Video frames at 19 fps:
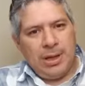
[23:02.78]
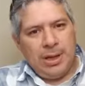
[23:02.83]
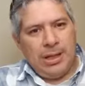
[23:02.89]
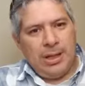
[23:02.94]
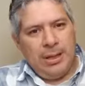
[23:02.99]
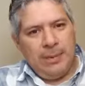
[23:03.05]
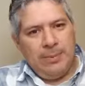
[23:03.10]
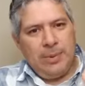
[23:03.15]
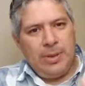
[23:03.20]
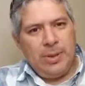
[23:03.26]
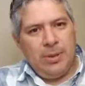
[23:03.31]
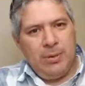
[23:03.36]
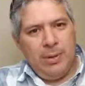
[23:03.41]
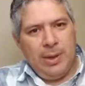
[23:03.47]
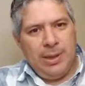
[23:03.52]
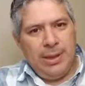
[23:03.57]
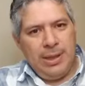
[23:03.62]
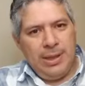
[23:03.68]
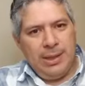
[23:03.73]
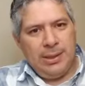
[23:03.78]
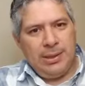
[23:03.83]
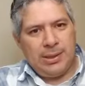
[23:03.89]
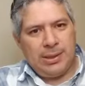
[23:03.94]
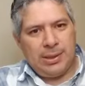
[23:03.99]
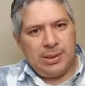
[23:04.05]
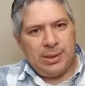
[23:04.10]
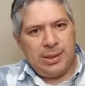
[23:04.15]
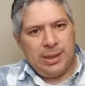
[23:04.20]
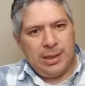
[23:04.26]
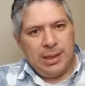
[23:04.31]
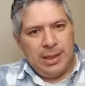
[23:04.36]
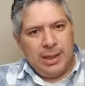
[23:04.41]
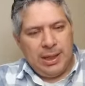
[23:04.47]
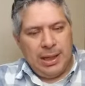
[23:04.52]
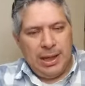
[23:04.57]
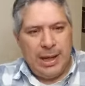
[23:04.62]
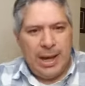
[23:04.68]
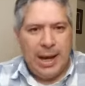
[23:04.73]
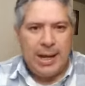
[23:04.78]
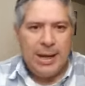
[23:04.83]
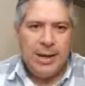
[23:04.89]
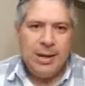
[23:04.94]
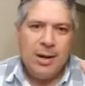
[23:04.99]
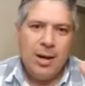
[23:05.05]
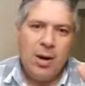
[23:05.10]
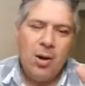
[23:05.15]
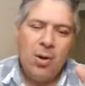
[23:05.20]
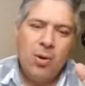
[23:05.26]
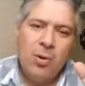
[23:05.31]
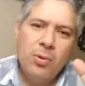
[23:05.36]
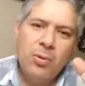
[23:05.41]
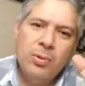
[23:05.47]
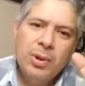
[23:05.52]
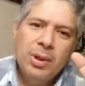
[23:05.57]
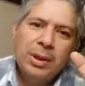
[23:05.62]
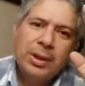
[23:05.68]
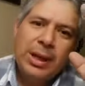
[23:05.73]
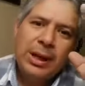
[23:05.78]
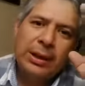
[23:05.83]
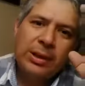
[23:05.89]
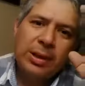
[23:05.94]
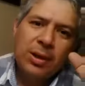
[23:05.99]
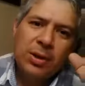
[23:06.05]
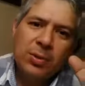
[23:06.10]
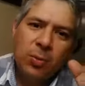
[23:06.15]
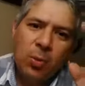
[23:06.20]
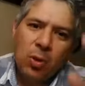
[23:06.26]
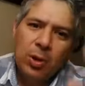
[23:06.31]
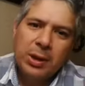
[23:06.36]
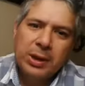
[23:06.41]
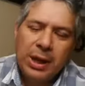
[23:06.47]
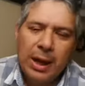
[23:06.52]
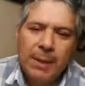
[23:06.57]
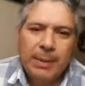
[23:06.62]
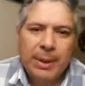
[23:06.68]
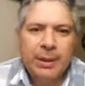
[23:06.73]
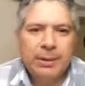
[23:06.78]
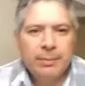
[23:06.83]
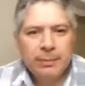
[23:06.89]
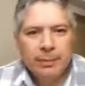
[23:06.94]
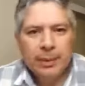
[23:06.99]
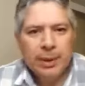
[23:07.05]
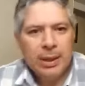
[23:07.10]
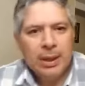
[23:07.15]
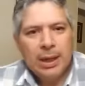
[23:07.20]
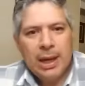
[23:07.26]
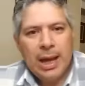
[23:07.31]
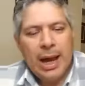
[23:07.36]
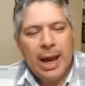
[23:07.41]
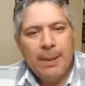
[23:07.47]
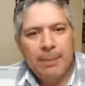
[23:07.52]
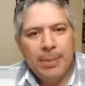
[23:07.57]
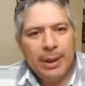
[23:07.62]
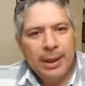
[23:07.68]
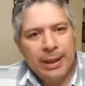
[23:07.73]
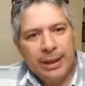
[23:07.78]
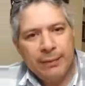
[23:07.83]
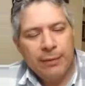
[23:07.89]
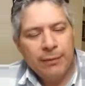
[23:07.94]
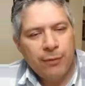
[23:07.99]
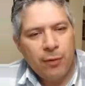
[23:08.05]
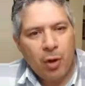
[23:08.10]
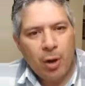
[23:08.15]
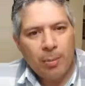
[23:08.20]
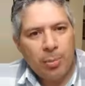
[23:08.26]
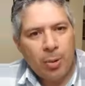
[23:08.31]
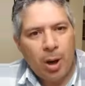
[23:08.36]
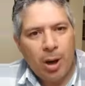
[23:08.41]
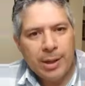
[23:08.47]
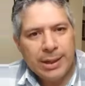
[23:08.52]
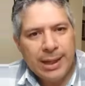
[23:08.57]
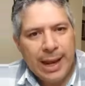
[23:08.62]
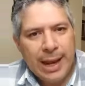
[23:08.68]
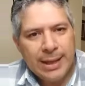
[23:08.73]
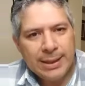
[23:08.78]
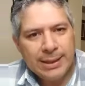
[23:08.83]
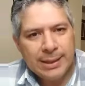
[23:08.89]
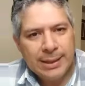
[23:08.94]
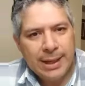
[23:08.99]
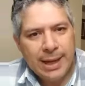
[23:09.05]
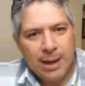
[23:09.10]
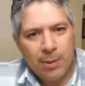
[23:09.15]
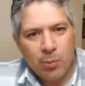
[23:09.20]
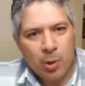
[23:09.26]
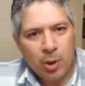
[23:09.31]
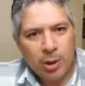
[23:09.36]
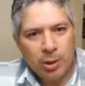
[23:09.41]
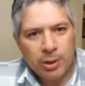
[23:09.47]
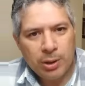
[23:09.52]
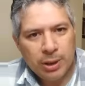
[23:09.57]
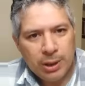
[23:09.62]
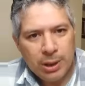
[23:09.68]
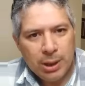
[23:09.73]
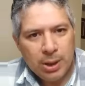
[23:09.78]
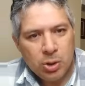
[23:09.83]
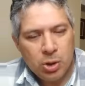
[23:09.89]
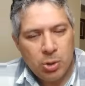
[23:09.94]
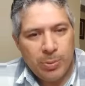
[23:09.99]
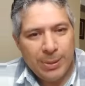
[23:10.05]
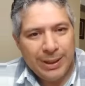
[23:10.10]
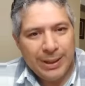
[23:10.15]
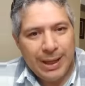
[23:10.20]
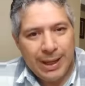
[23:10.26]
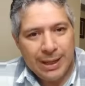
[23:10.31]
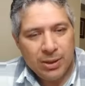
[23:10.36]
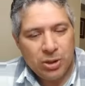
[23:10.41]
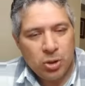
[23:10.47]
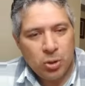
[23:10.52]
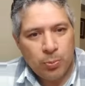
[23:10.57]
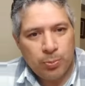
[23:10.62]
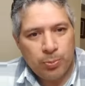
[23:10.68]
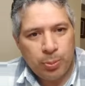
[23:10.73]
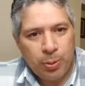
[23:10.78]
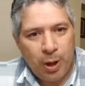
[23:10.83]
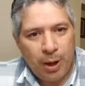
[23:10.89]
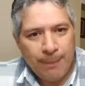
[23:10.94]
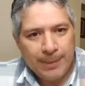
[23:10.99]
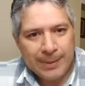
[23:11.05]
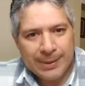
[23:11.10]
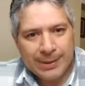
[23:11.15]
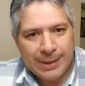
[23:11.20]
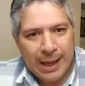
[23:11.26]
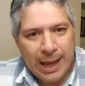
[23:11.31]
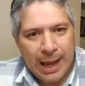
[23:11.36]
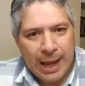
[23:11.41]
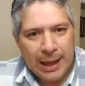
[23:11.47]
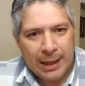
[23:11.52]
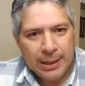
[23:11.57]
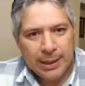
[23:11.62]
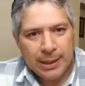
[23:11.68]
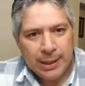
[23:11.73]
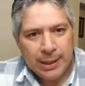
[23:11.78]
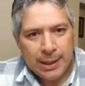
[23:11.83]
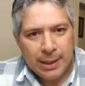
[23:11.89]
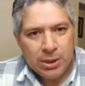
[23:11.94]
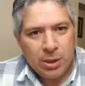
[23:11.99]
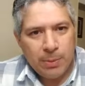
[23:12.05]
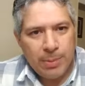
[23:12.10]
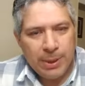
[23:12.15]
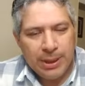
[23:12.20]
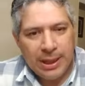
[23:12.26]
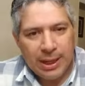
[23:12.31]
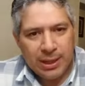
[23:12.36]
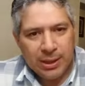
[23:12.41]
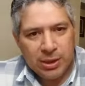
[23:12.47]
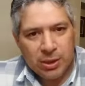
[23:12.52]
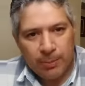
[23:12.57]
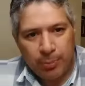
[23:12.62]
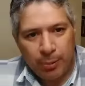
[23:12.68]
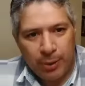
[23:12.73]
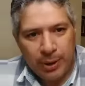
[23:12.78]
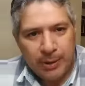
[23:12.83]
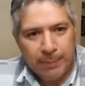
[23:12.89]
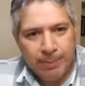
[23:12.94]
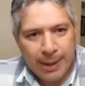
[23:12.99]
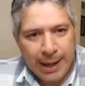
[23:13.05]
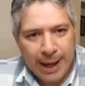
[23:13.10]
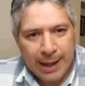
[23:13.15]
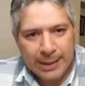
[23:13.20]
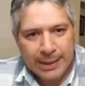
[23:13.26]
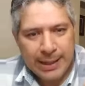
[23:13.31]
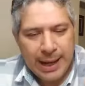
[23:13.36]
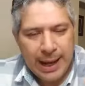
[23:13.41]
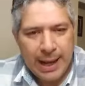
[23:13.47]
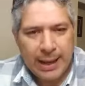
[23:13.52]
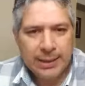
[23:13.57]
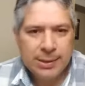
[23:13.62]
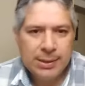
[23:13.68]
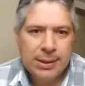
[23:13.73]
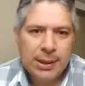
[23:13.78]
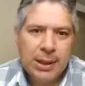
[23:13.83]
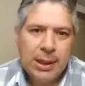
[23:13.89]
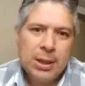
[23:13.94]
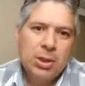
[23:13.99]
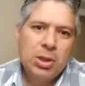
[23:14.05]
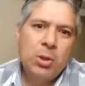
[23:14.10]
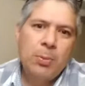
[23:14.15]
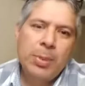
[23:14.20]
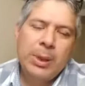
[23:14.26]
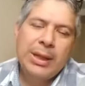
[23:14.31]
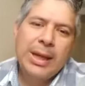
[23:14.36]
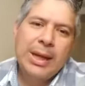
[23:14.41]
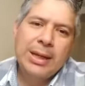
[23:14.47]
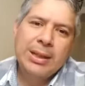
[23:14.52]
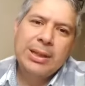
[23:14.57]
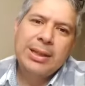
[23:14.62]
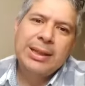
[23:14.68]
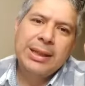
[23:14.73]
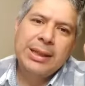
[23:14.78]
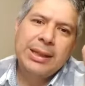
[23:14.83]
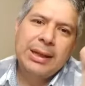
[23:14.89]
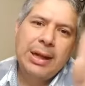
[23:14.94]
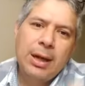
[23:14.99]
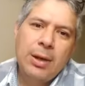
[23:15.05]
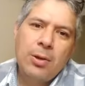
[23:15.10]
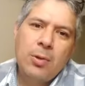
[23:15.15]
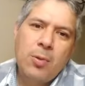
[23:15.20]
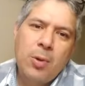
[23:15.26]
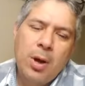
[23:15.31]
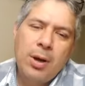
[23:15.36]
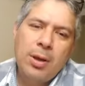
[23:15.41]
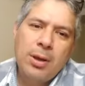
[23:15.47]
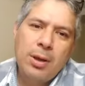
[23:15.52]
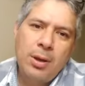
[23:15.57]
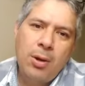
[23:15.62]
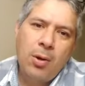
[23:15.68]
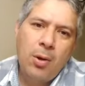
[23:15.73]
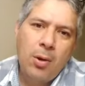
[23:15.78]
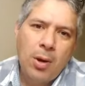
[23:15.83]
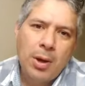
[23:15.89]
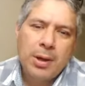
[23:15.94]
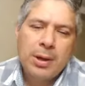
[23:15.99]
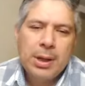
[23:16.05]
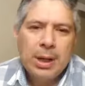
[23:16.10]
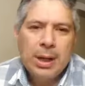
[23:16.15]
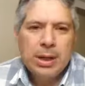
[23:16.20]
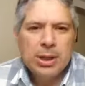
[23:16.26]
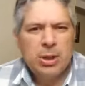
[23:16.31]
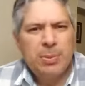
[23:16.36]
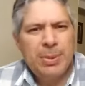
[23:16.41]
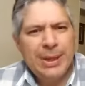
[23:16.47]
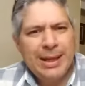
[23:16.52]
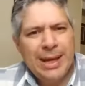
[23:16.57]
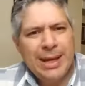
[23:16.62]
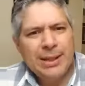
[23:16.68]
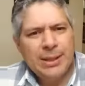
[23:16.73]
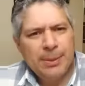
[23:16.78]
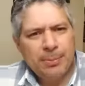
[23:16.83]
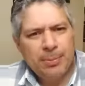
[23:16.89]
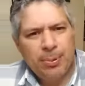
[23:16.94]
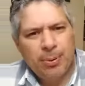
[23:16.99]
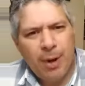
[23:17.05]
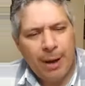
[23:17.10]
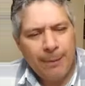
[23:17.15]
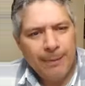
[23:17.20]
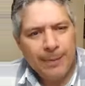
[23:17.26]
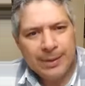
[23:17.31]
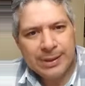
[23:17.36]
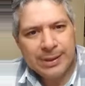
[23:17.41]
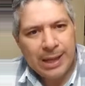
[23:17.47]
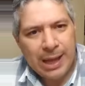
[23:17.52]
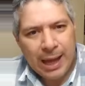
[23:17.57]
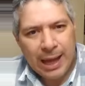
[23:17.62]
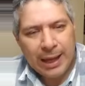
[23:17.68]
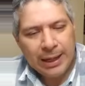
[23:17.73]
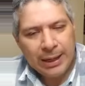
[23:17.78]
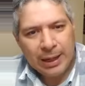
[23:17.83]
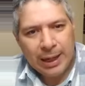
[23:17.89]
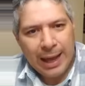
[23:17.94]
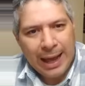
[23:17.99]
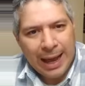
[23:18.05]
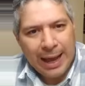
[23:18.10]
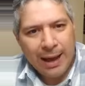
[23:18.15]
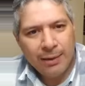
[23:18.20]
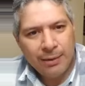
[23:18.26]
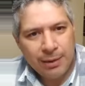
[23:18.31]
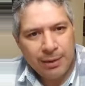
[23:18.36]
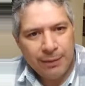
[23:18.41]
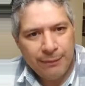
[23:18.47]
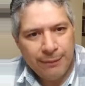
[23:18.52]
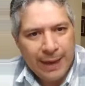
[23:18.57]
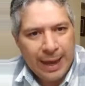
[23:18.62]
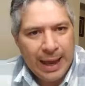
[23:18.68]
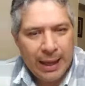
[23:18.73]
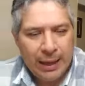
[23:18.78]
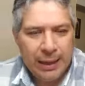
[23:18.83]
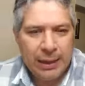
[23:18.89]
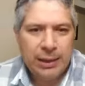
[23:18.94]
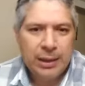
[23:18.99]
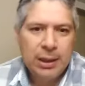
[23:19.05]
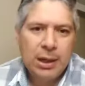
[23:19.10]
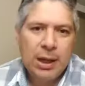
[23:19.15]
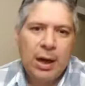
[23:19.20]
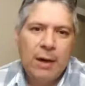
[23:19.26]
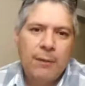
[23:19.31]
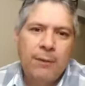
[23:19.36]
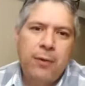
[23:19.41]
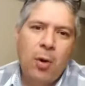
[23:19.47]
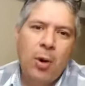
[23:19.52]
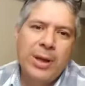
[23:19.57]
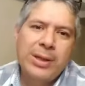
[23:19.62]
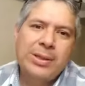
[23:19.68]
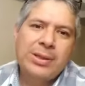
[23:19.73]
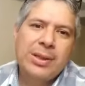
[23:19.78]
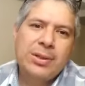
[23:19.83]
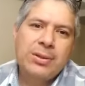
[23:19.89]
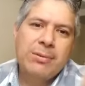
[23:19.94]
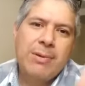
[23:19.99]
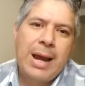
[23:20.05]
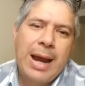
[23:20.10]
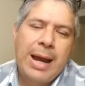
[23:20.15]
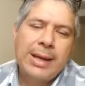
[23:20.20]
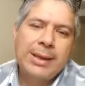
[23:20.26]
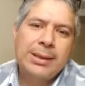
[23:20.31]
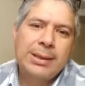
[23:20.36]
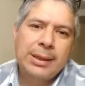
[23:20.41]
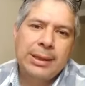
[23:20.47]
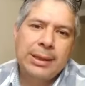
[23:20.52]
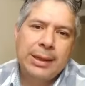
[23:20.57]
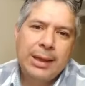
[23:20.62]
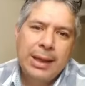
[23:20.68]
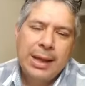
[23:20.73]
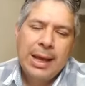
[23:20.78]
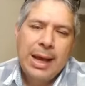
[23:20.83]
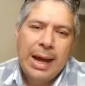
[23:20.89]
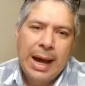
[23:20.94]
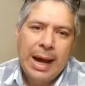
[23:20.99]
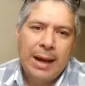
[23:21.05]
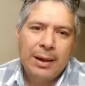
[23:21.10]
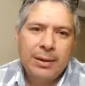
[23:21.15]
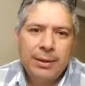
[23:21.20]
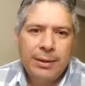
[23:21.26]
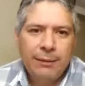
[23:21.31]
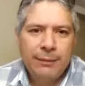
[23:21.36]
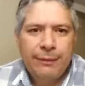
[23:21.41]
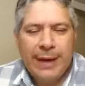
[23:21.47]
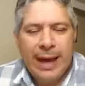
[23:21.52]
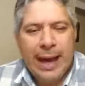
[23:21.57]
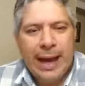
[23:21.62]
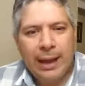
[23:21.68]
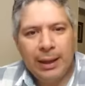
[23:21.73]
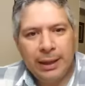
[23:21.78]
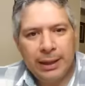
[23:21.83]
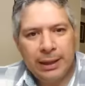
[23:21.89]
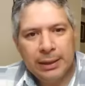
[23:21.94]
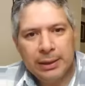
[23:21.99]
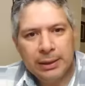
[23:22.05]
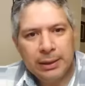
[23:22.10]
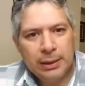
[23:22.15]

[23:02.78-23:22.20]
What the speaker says: to keep doing these. And I know that there's more coming. I'm believing for a broadcast network to begin to prophesy, to begin to bring podcasts, to begin to declare the word of the Lord, to begin to prophesy. Out of the valley, a voice is rising. Out of the valley,